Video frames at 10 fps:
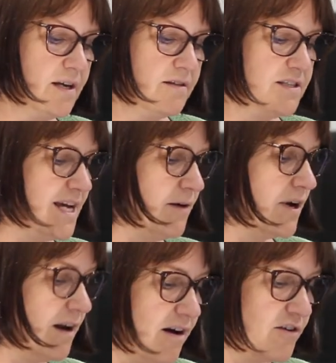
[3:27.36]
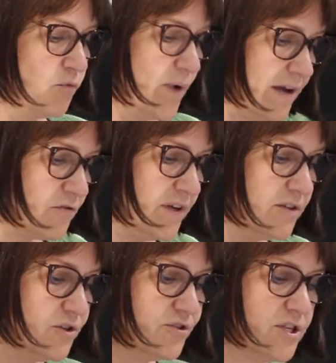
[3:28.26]
The town clerk of
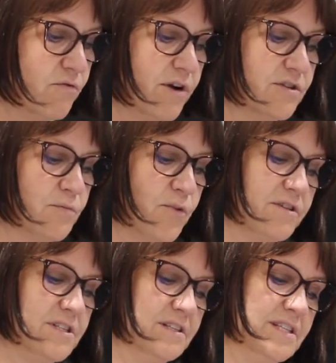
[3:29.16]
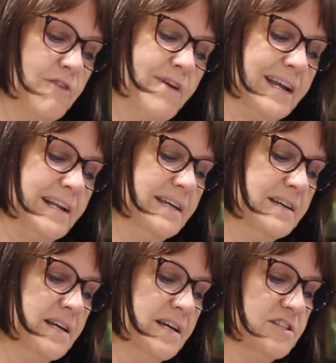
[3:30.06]
Wakefield also wrote to Brotherton
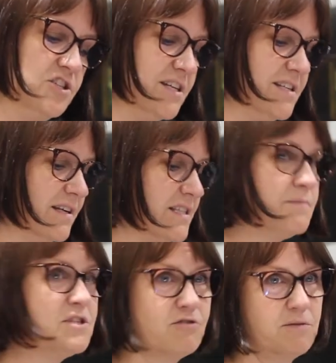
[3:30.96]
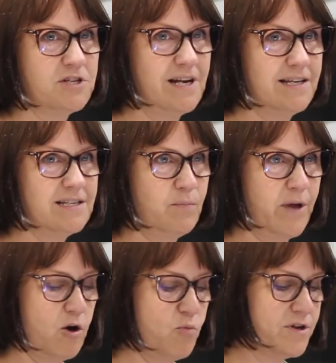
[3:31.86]
directly, suggesting a subscription list
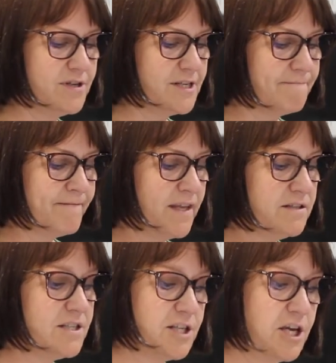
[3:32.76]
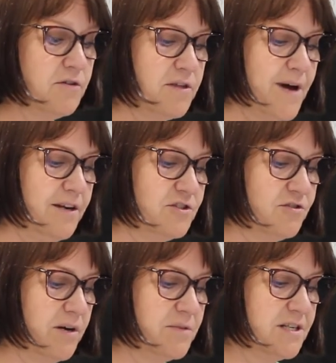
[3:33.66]
be opened to secure the
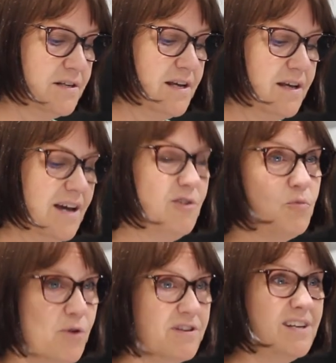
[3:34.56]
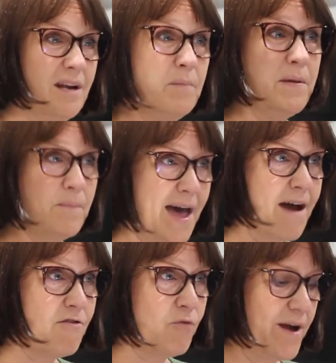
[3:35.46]
manuscript. And Lord Brotherton would be
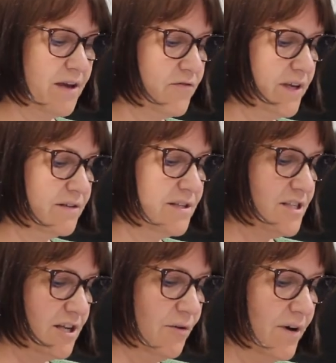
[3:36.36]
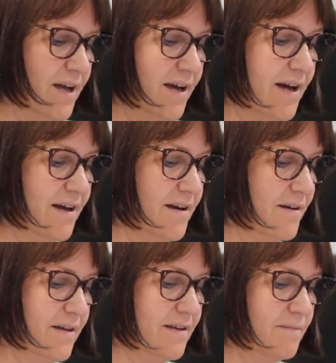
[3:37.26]
mayor of Wakefield, and so
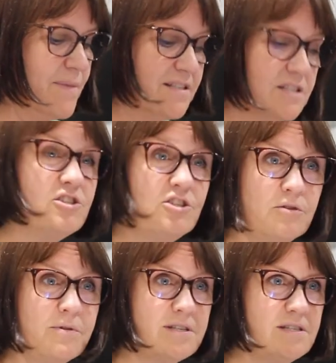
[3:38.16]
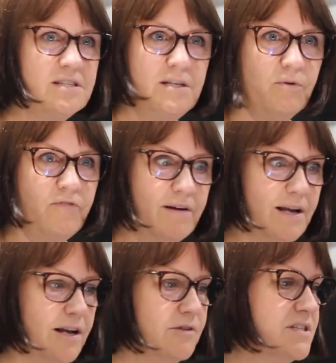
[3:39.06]
matters to do with the city were very
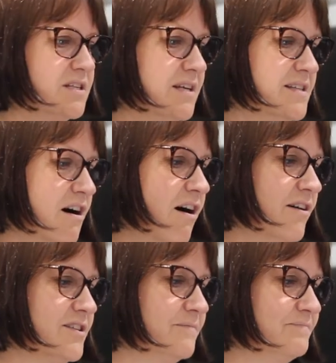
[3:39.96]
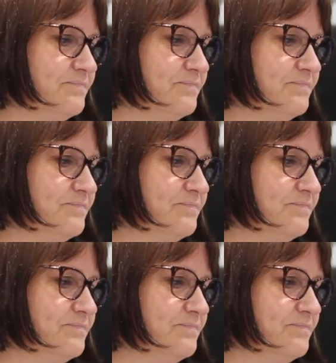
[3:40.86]
close to his heart.